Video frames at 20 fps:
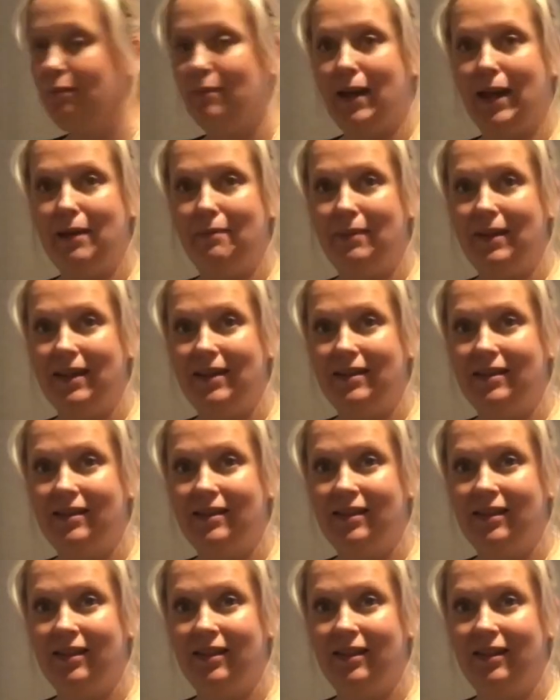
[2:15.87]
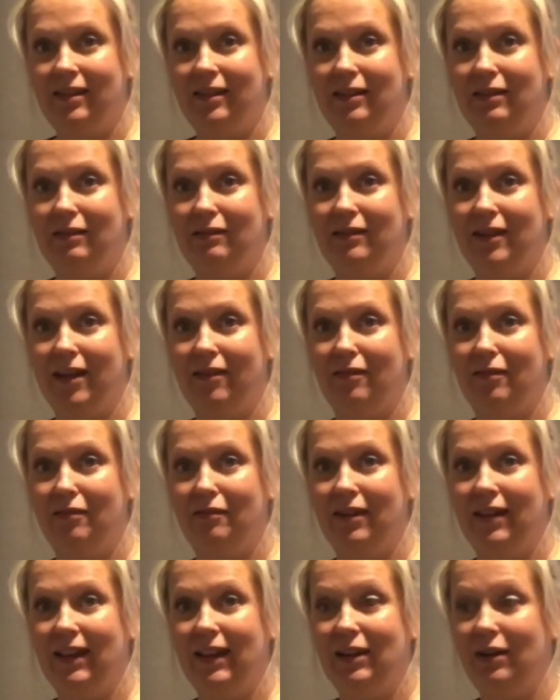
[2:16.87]
babies, you never
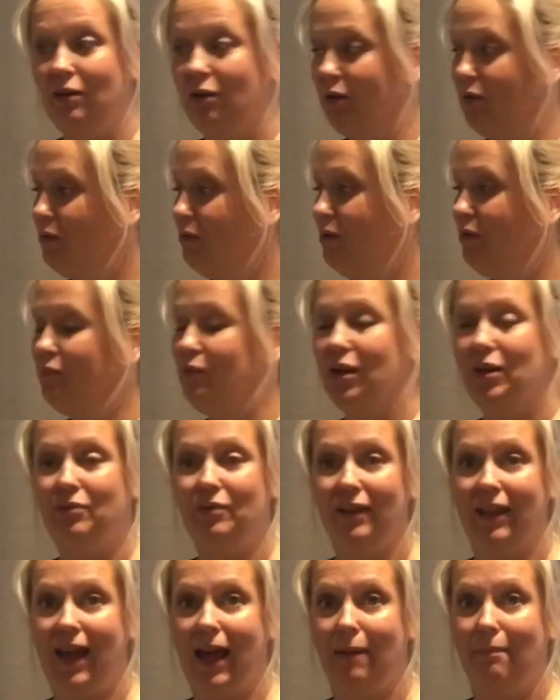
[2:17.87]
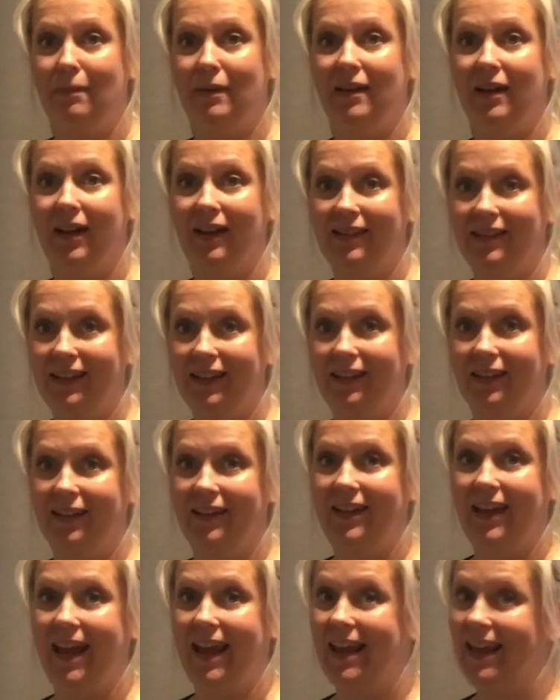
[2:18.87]
really know what will happen until the
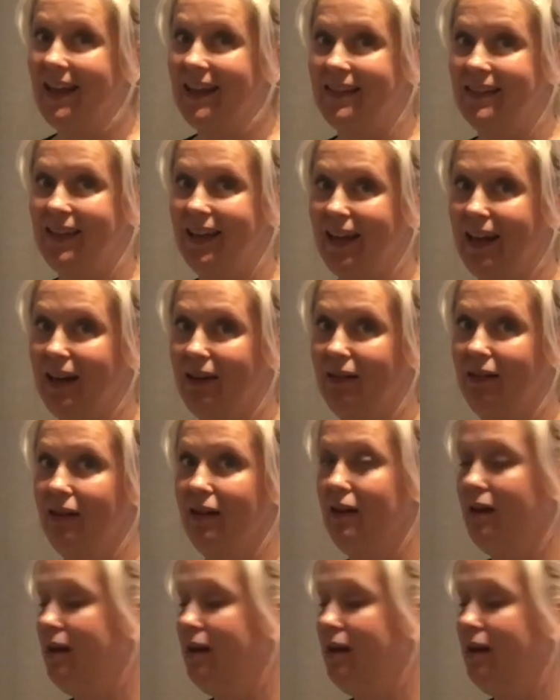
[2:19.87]
day is here.